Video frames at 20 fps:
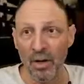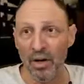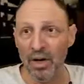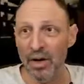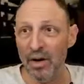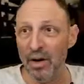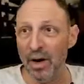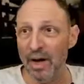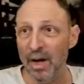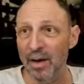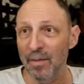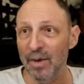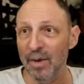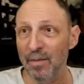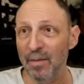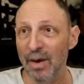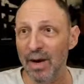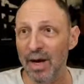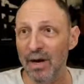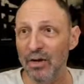I am in
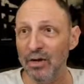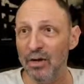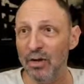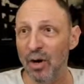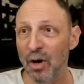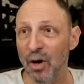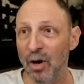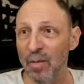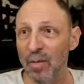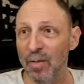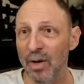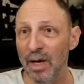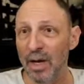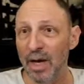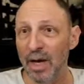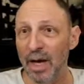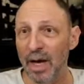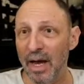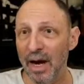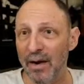Pycharm,
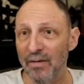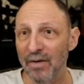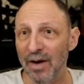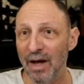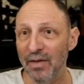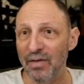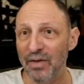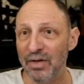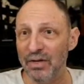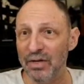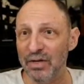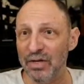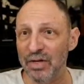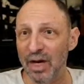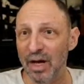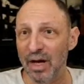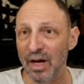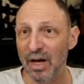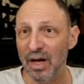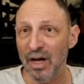and I've got this
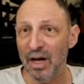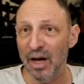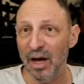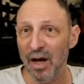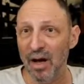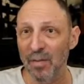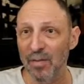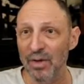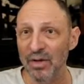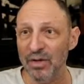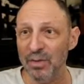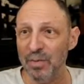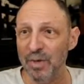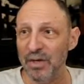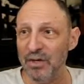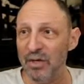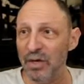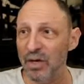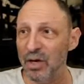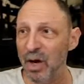this piece
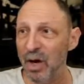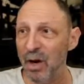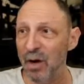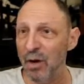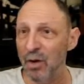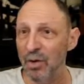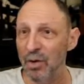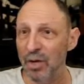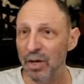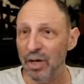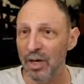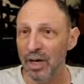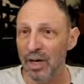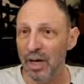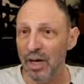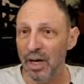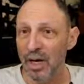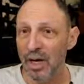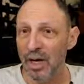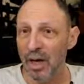of code,
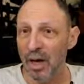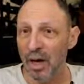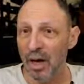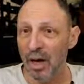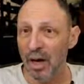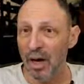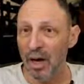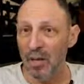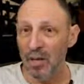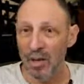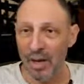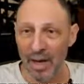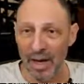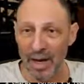and I